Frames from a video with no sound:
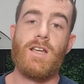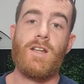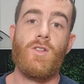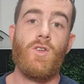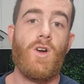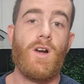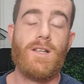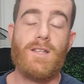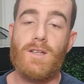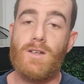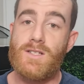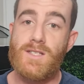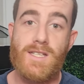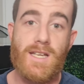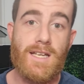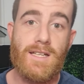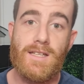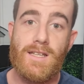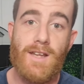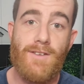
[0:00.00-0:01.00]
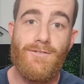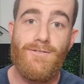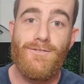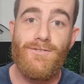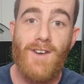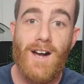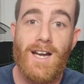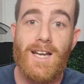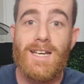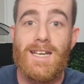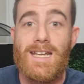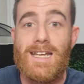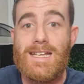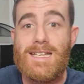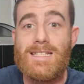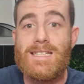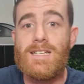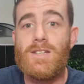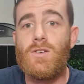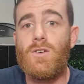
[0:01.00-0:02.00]
And like I said, they're fucking
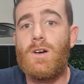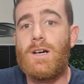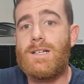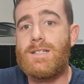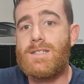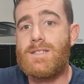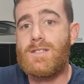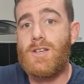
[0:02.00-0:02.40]
easy guys.